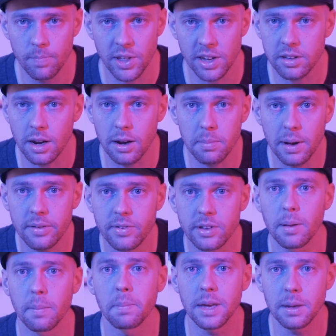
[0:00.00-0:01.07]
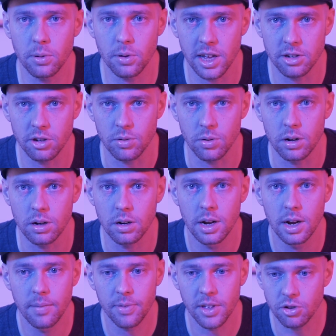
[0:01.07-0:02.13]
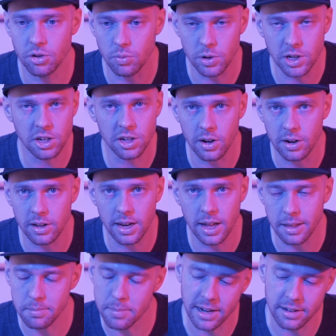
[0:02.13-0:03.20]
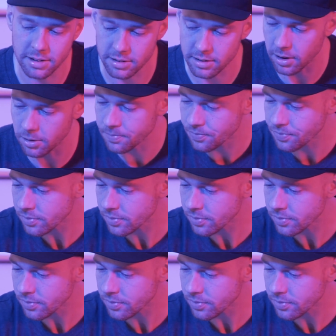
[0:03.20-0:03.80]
That's going to benefit the people that you're reaching on a daily basis. So